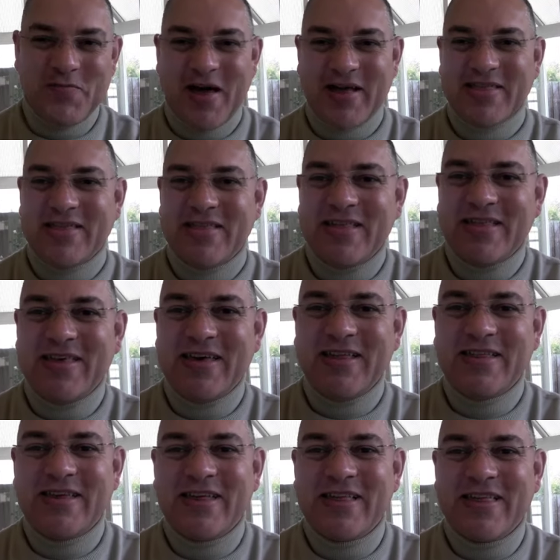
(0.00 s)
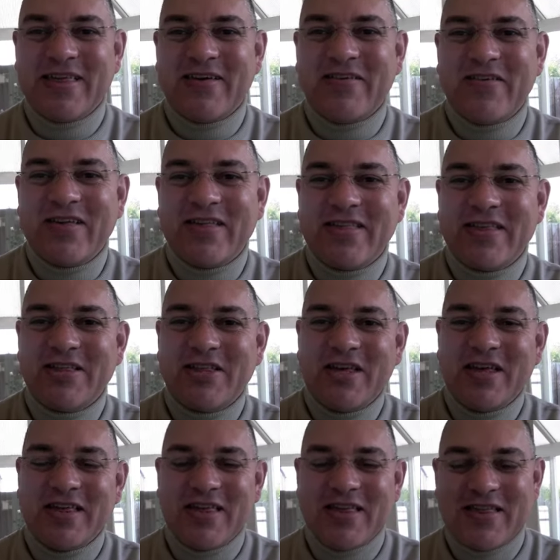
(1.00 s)
back to the teaching series, The
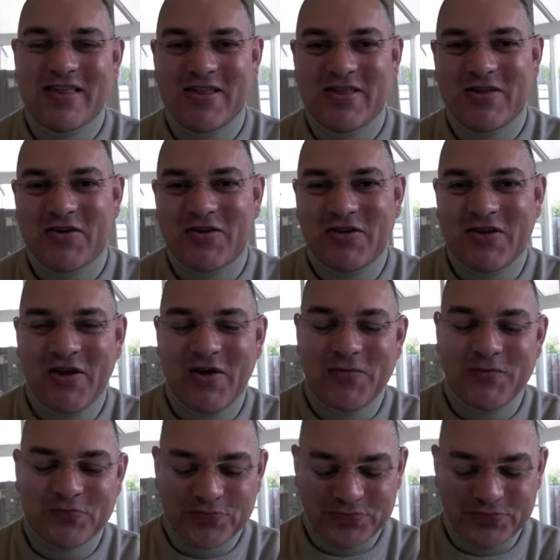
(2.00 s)
Jesus That John Knew.